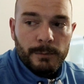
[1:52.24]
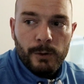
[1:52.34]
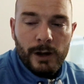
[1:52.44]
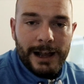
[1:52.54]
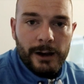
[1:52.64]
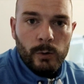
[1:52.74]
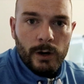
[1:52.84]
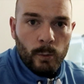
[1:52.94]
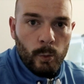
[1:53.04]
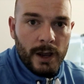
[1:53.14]
But how
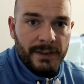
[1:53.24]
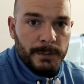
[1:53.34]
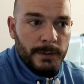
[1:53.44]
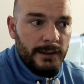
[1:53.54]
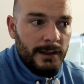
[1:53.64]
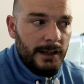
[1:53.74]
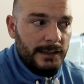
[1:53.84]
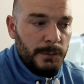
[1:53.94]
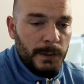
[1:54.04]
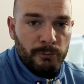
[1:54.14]
and where this methane
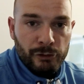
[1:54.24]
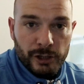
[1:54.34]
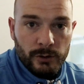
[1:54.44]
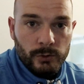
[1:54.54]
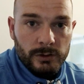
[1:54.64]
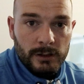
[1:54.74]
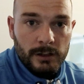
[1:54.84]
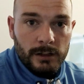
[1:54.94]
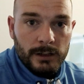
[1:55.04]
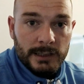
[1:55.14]
gas is being produced
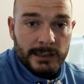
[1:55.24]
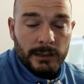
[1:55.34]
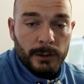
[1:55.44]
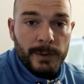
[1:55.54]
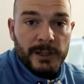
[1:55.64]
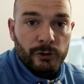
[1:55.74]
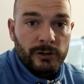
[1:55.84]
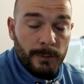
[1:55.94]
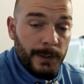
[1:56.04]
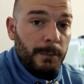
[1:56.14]
is still the
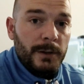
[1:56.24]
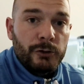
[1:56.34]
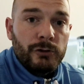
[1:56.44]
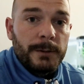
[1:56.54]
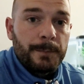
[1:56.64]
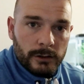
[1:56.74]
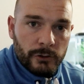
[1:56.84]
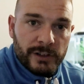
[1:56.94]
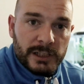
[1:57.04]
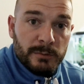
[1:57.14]
big mystery.
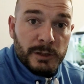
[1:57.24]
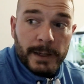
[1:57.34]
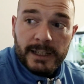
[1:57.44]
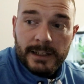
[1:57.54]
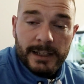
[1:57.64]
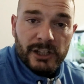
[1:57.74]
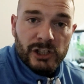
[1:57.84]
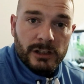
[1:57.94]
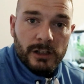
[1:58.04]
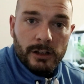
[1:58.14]
There is some
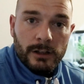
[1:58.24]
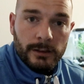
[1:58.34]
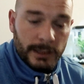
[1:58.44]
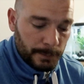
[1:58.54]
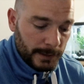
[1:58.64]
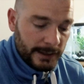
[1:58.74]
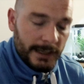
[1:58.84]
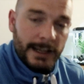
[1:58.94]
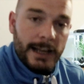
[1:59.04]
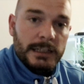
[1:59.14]
speculation that this
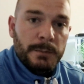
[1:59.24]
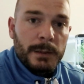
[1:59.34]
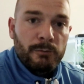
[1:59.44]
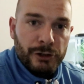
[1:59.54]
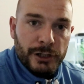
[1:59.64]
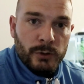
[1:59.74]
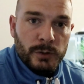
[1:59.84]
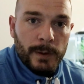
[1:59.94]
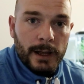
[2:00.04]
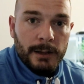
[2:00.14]
methane gas is being
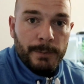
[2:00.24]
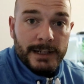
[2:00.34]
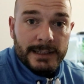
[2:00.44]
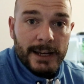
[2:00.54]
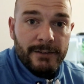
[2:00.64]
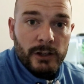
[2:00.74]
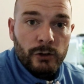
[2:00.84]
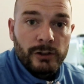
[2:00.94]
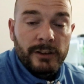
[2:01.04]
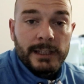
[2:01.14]
produced by bacteria
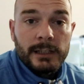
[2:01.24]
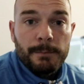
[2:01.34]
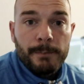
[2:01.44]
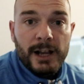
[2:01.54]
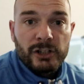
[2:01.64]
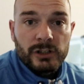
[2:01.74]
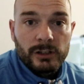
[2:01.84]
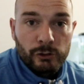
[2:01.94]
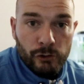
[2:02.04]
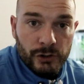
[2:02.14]
under the
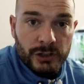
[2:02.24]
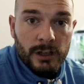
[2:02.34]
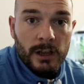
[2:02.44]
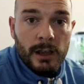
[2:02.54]
Martian crust,